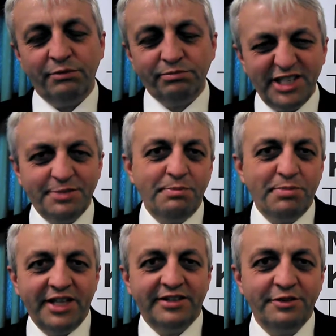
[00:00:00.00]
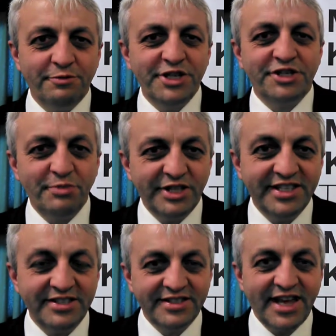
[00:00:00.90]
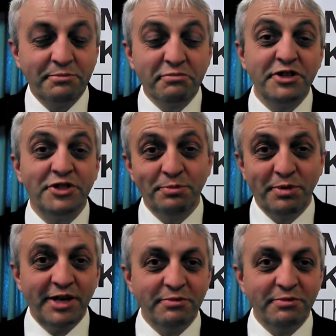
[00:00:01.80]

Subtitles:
Well, let's be blunt. The reason we didn't stand principally